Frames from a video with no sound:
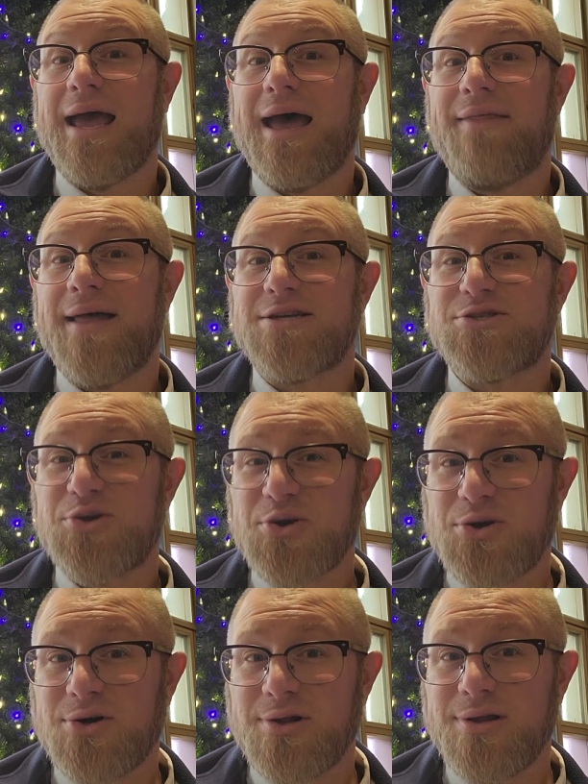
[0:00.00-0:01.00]
And that
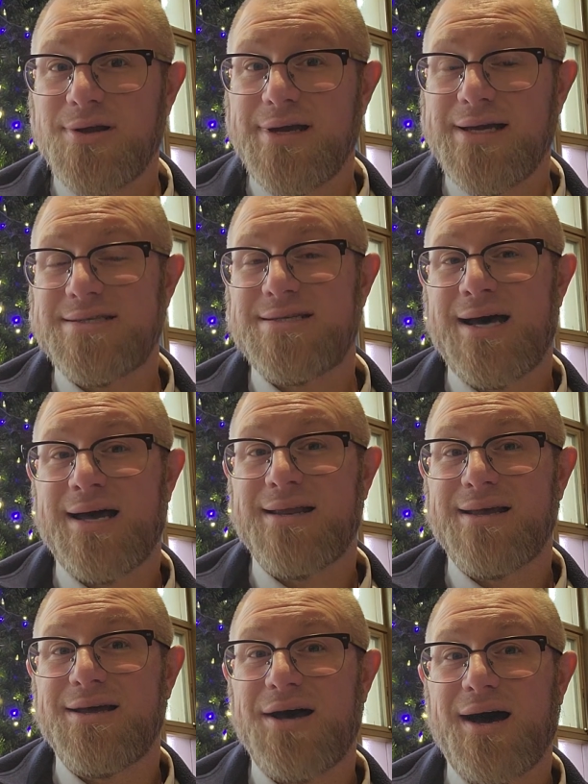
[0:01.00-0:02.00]
circle is not
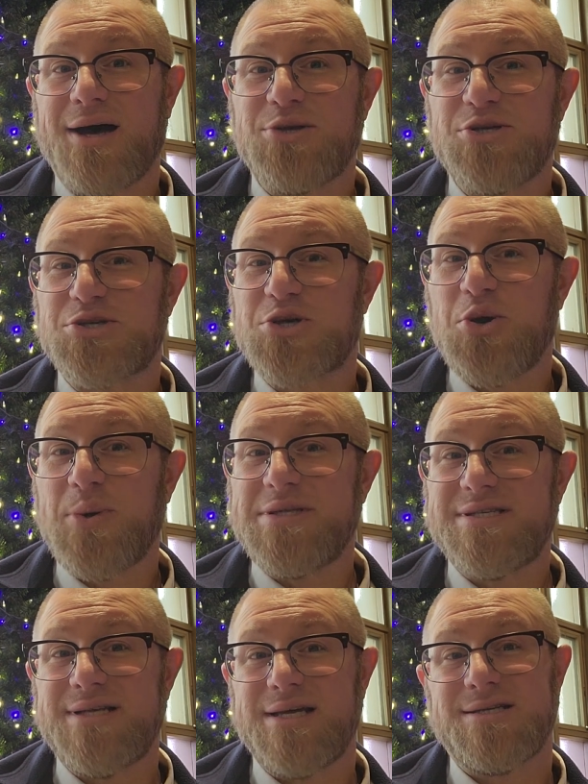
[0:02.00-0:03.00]
uh, just
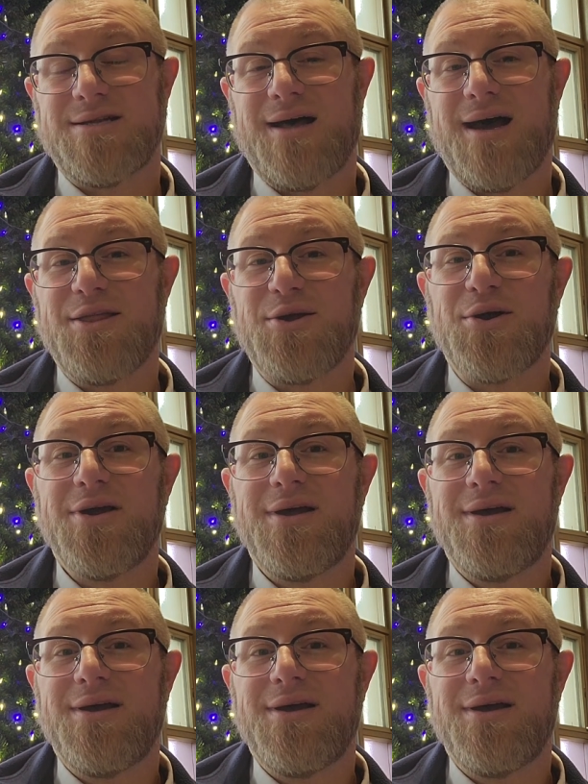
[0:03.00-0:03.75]
coincidental either.